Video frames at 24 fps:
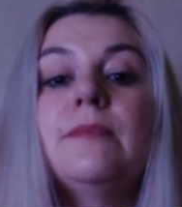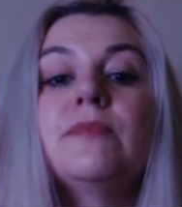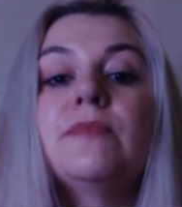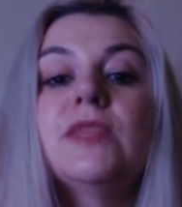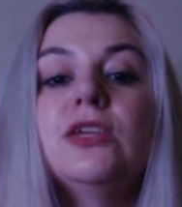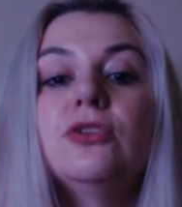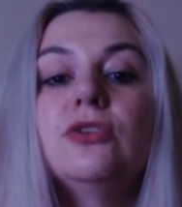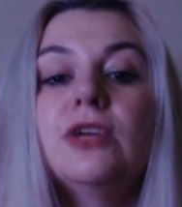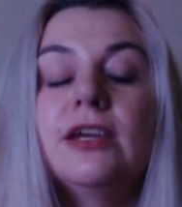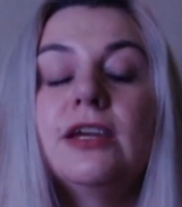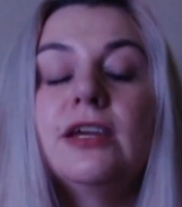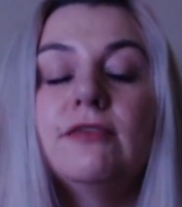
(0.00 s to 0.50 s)

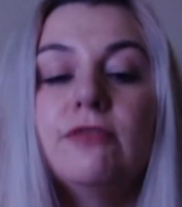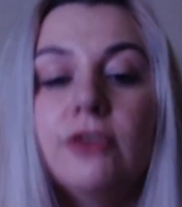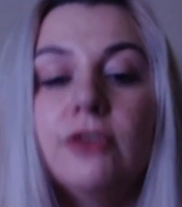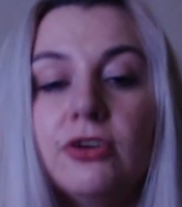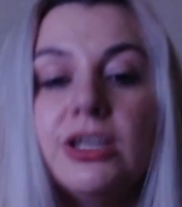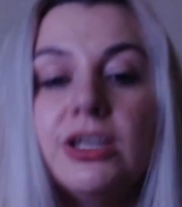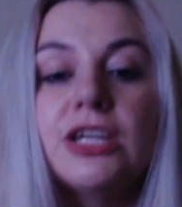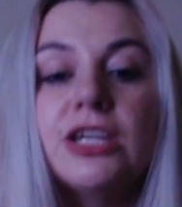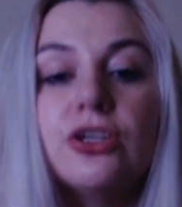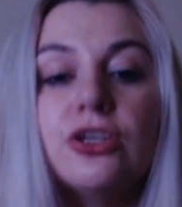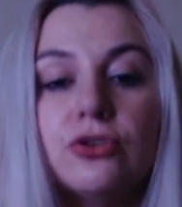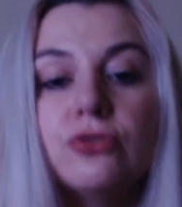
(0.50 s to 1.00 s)
you get very
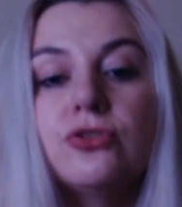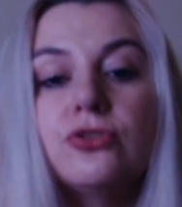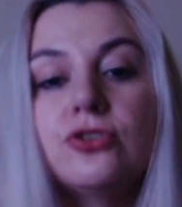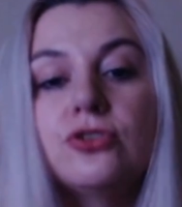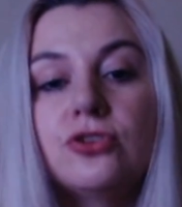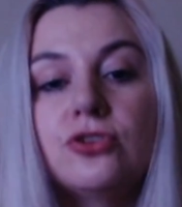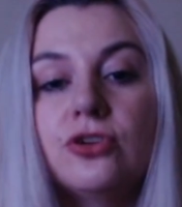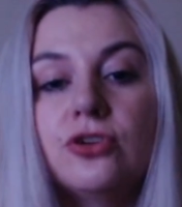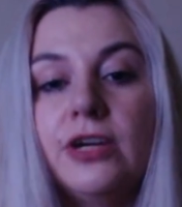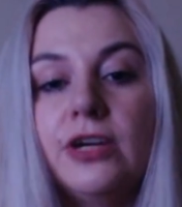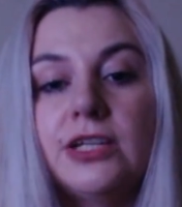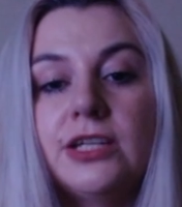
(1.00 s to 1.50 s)
used to
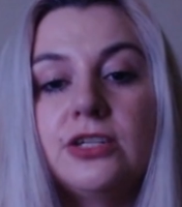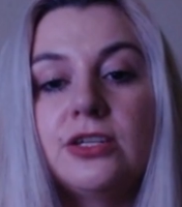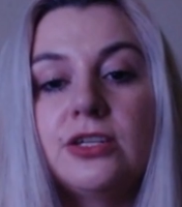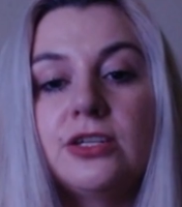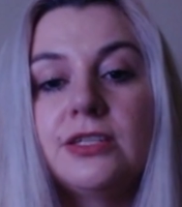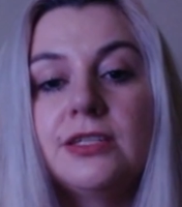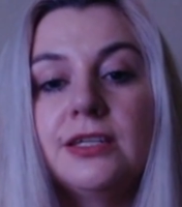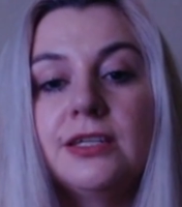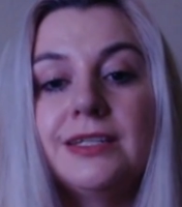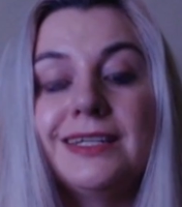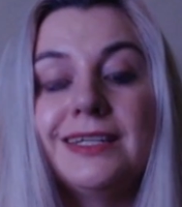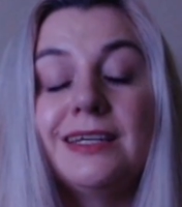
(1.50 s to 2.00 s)
going to
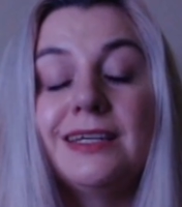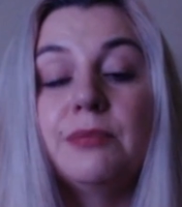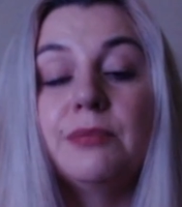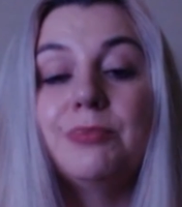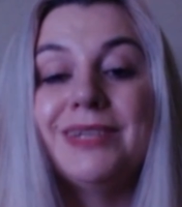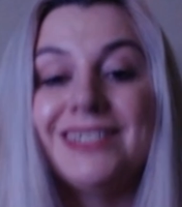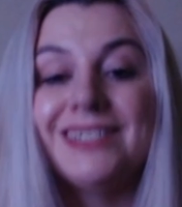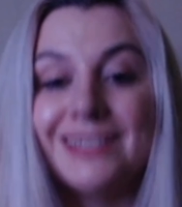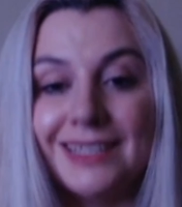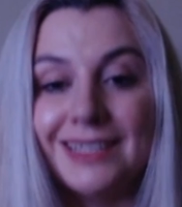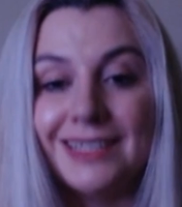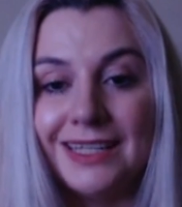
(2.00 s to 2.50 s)
sit in a
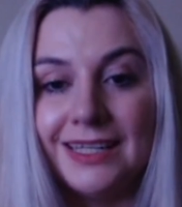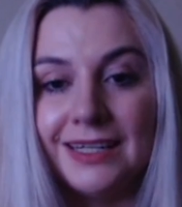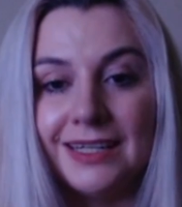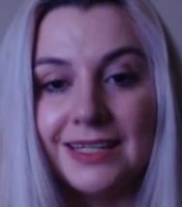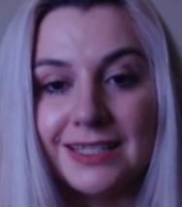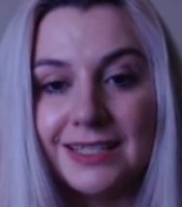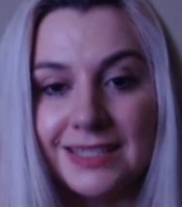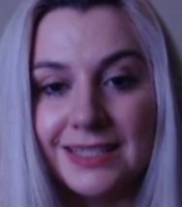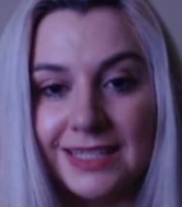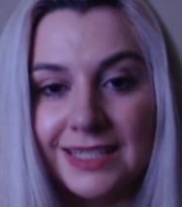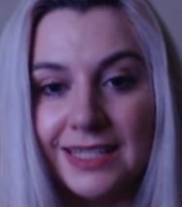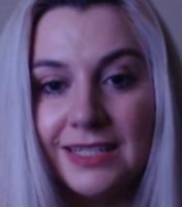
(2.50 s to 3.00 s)
particular
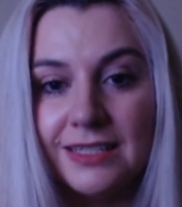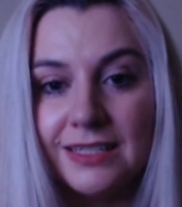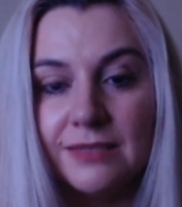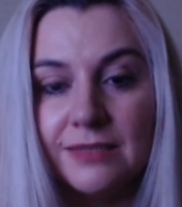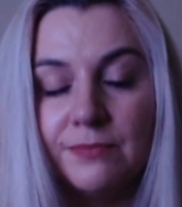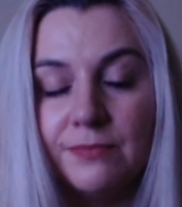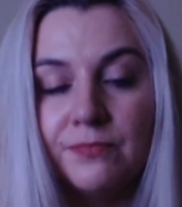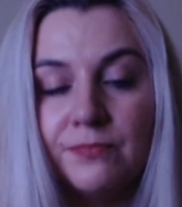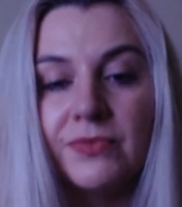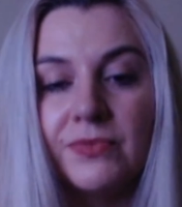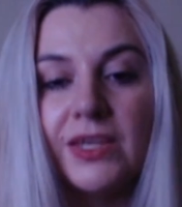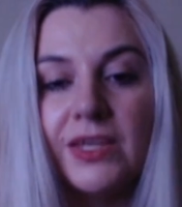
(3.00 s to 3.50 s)
seat
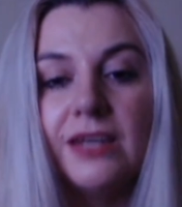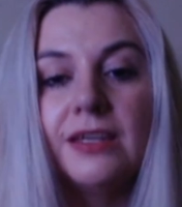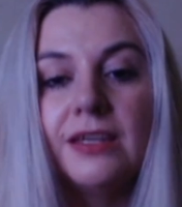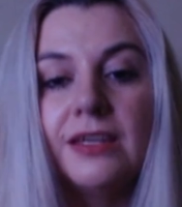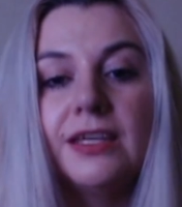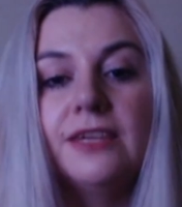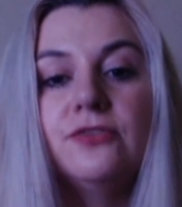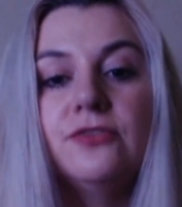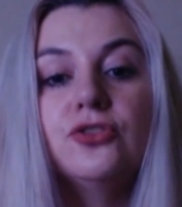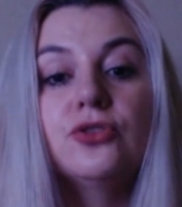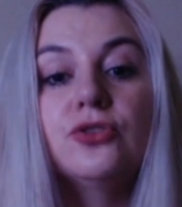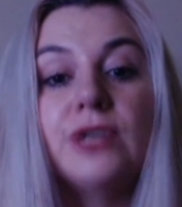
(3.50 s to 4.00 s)
and it
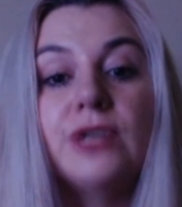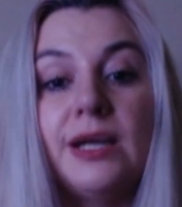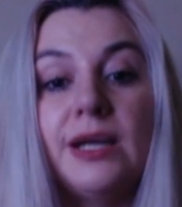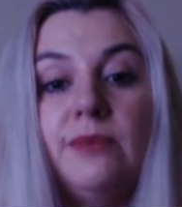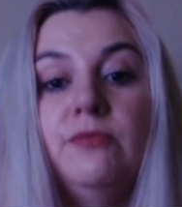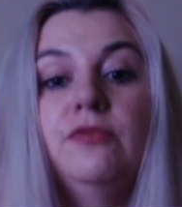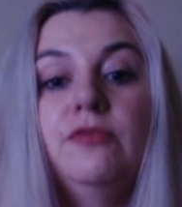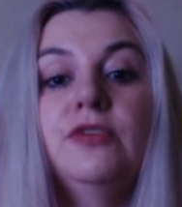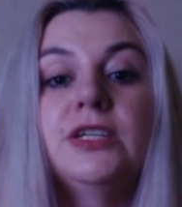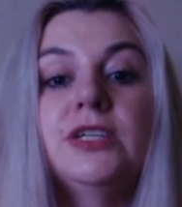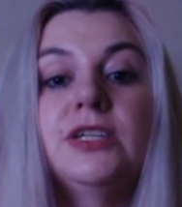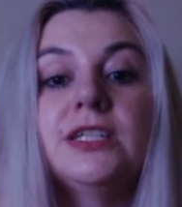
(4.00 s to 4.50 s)
gives you
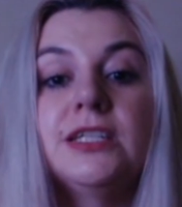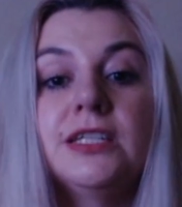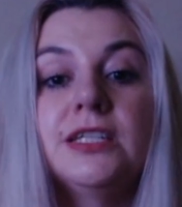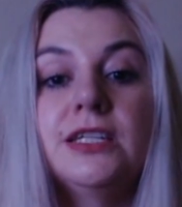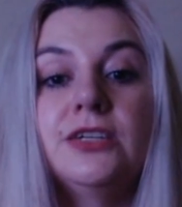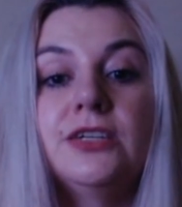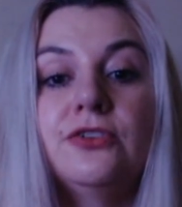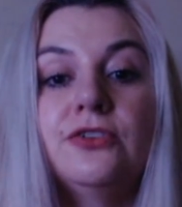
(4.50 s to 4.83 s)
comfort,